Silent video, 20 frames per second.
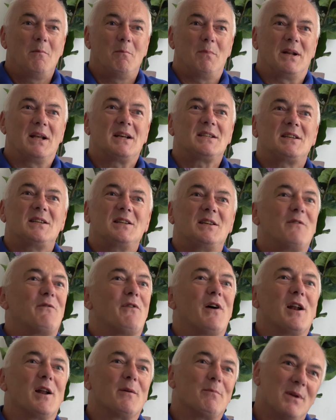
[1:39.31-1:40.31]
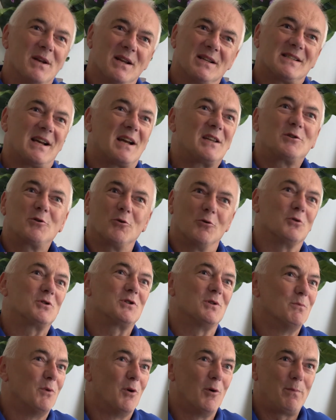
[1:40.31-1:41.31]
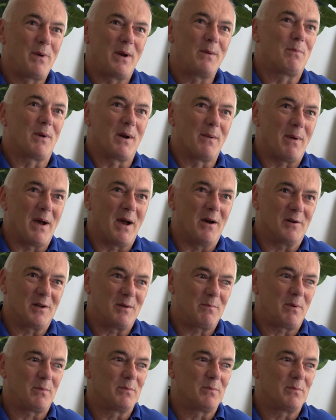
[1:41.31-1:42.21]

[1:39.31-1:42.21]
But as it developed and as I talked to more people about it,